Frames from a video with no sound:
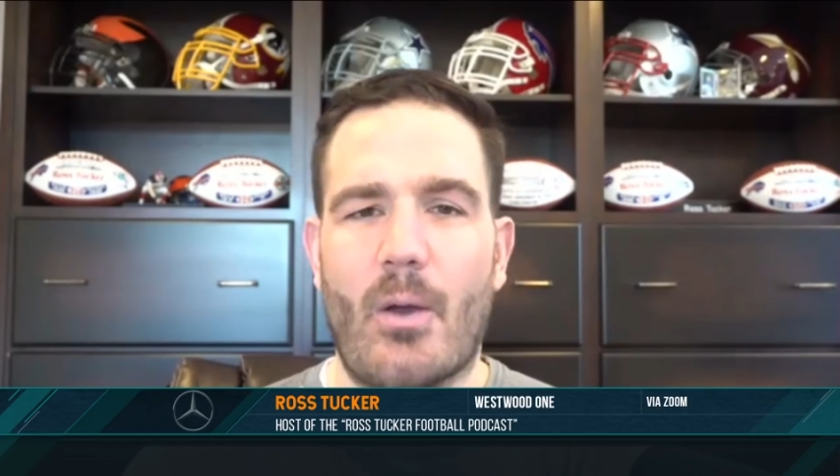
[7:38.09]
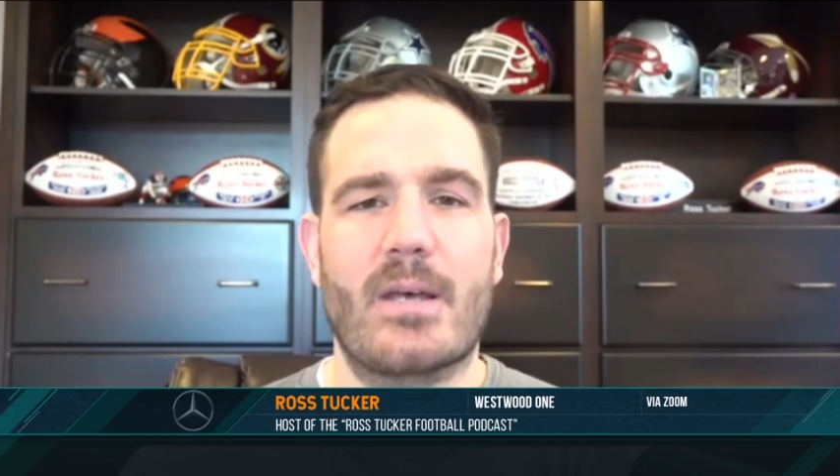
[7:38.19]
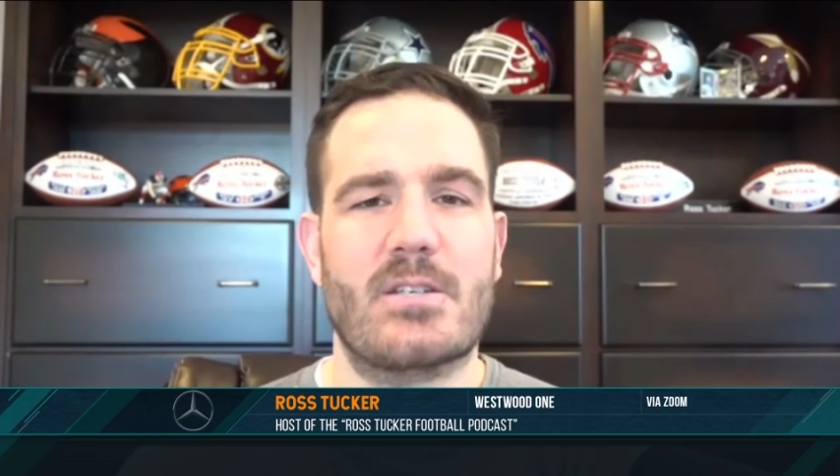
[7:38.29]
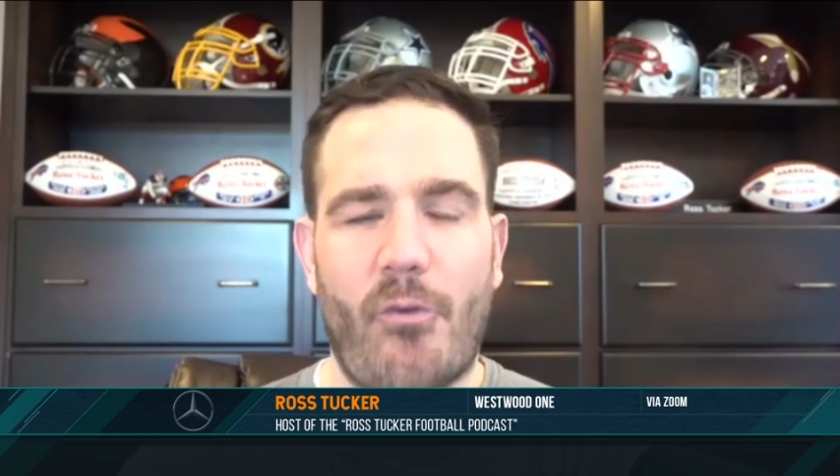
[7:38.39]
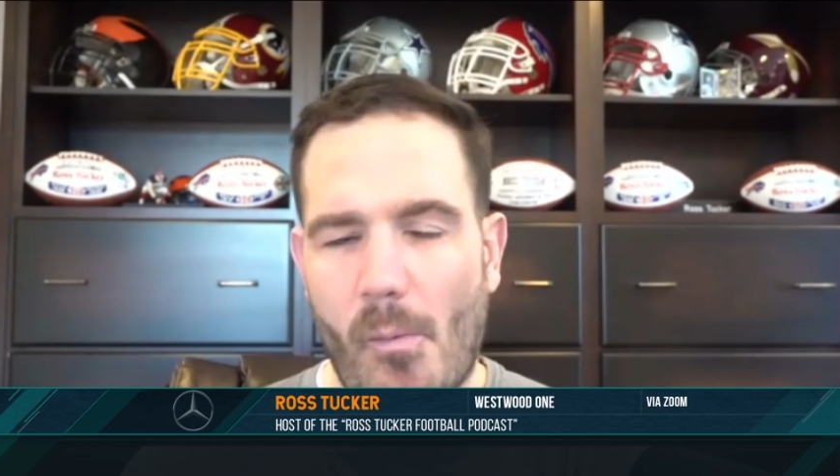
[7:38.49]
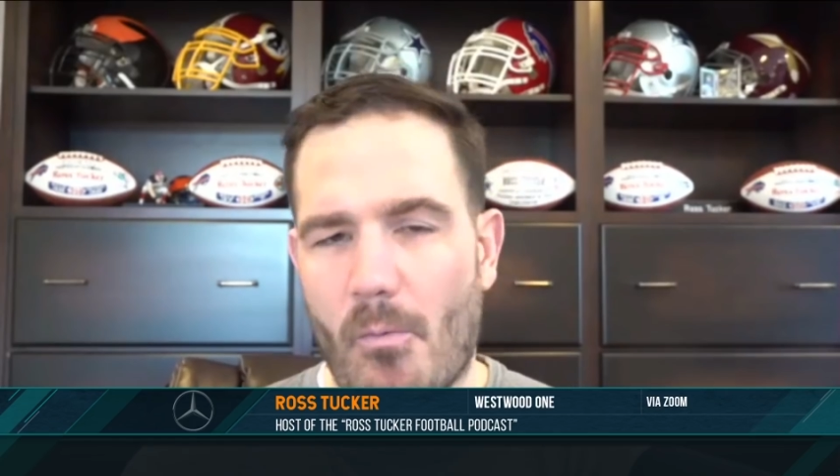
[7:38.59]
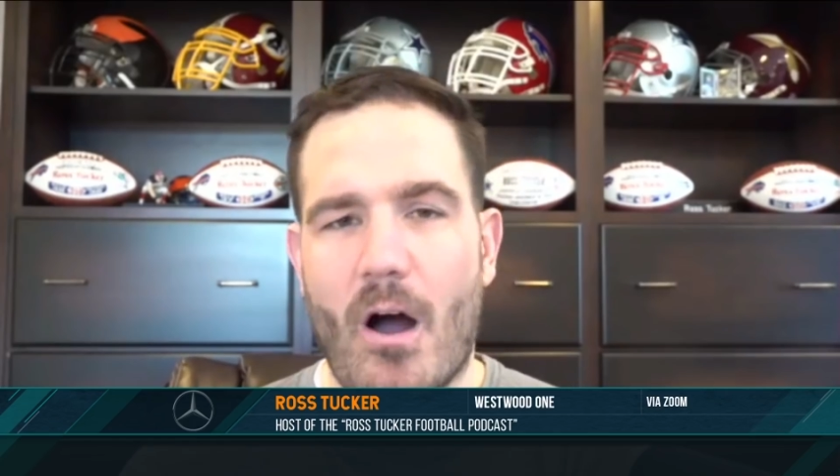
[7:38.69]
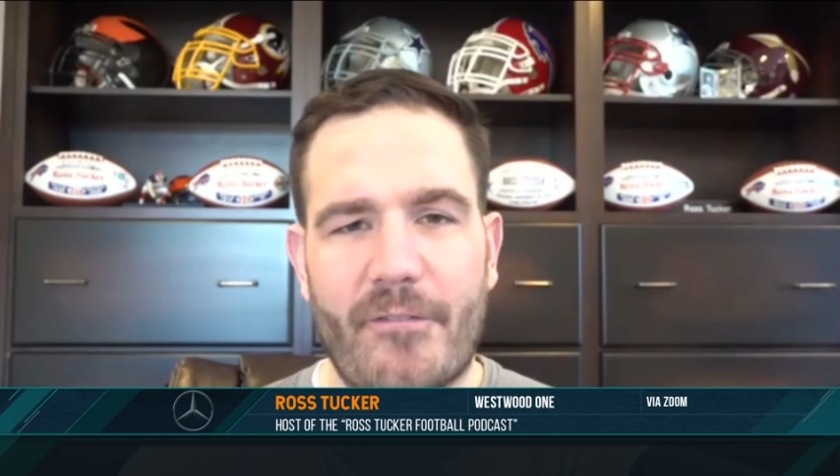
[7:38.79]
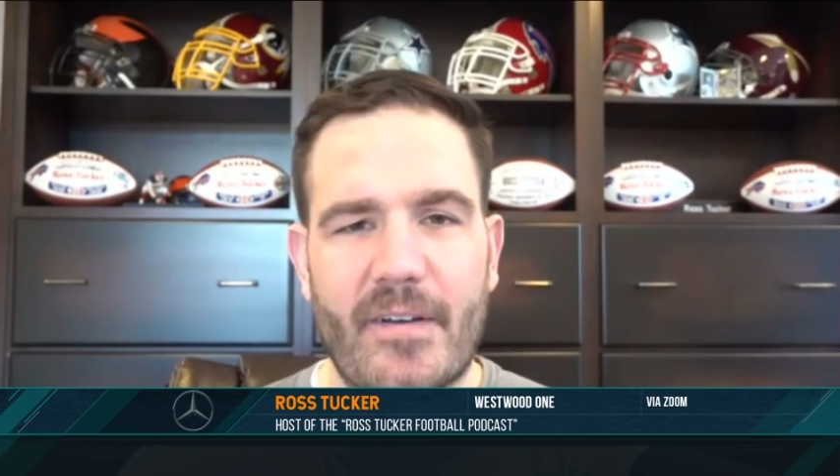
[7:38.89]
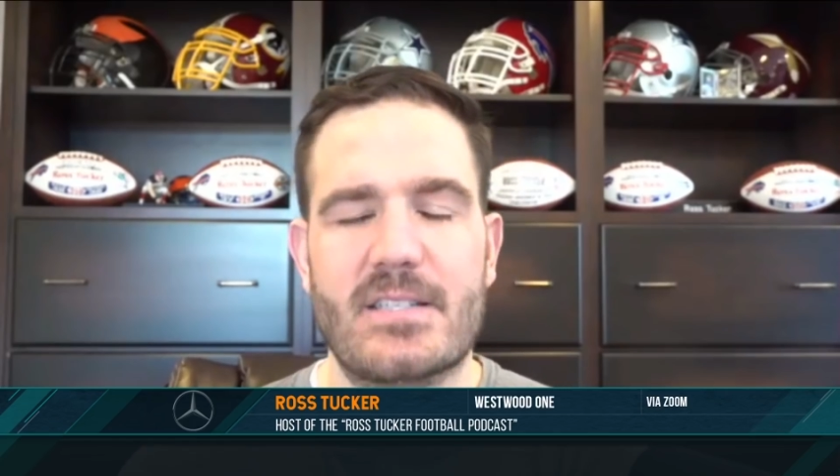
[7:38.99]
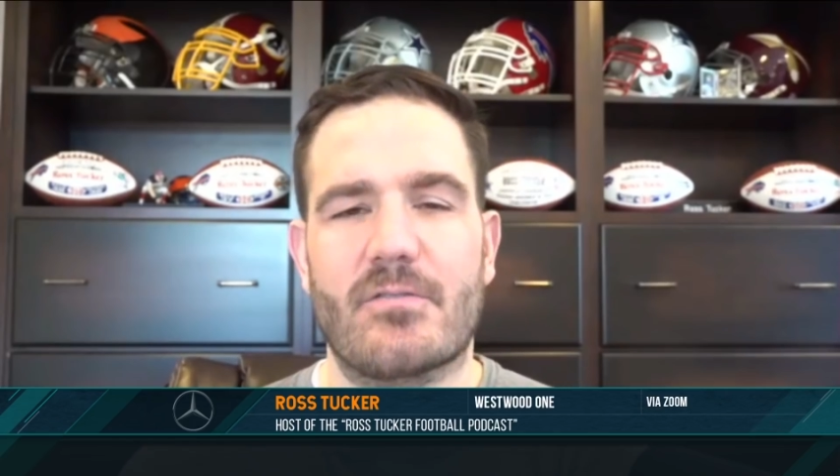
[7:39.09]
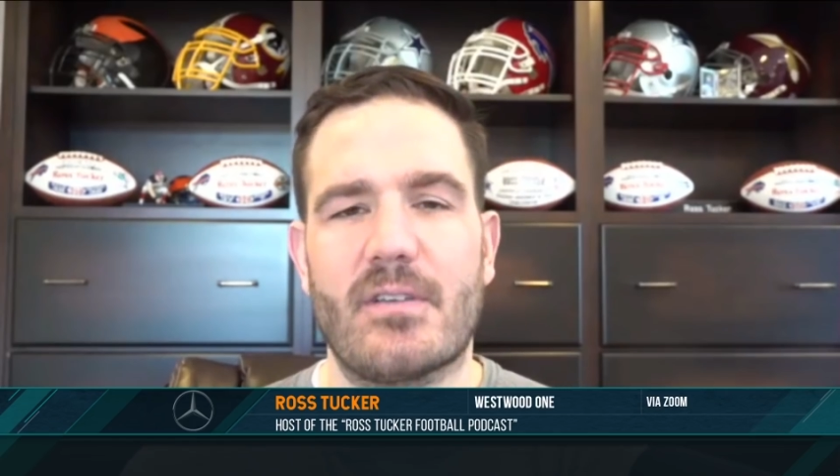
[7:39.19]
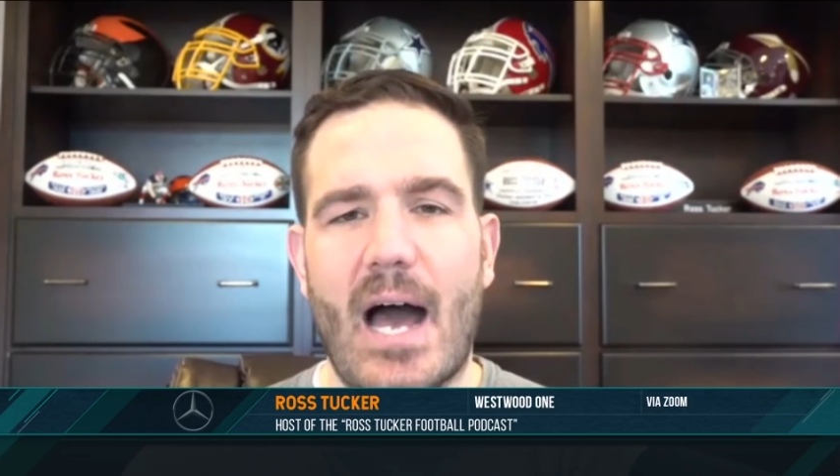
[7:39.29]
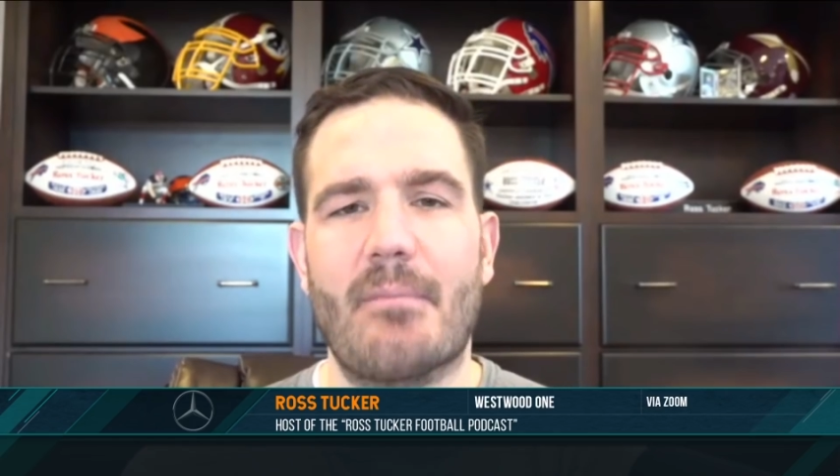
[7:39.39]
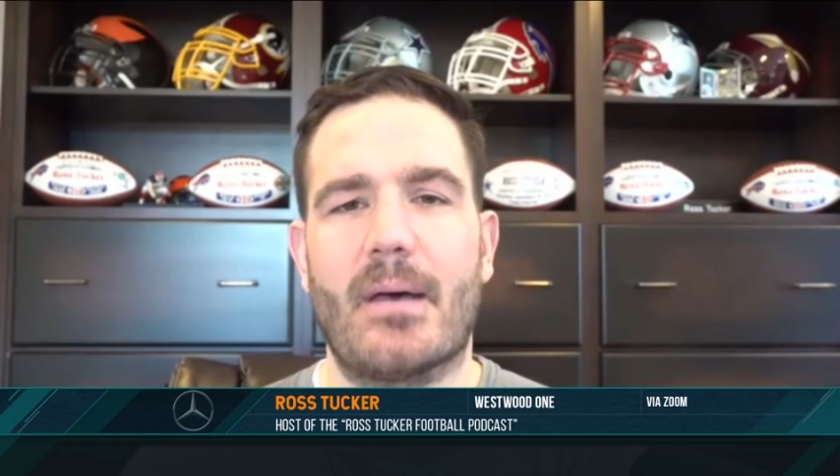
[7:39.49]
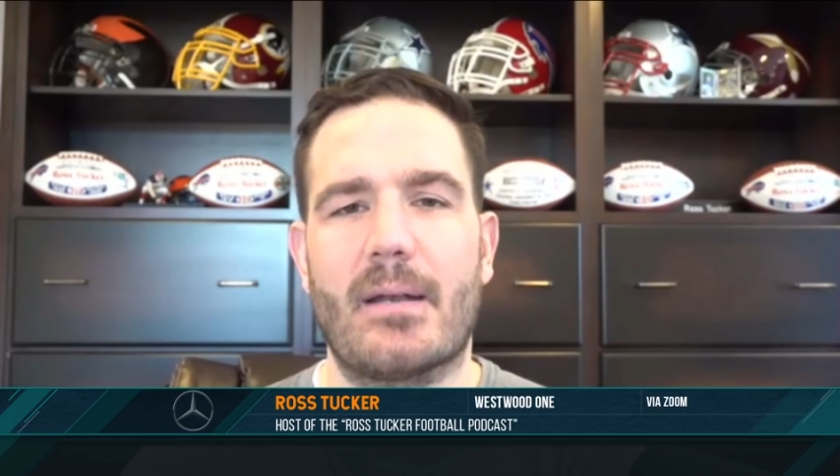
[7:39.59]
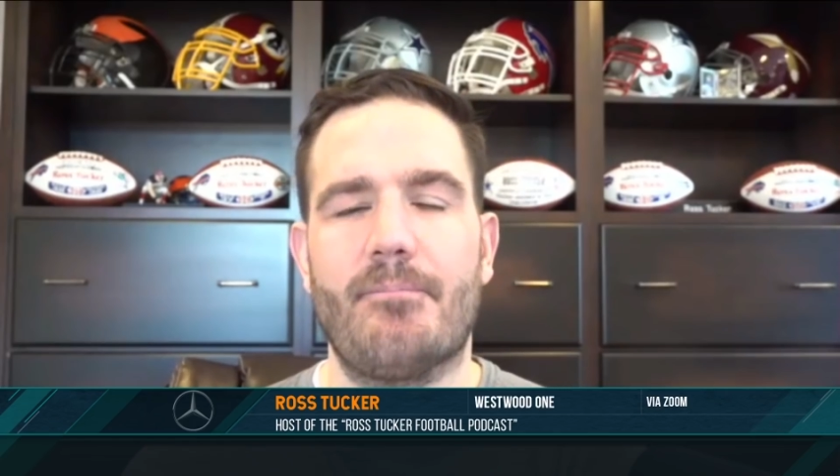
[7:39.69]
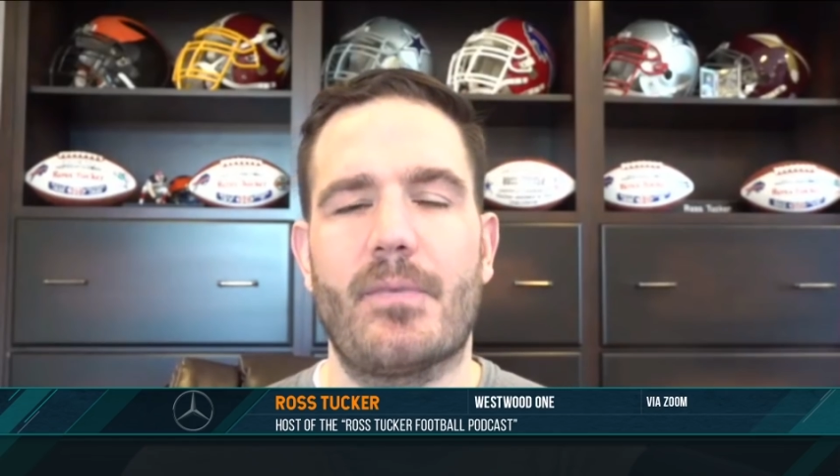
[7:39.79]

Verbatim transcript: as a former offensive lineman,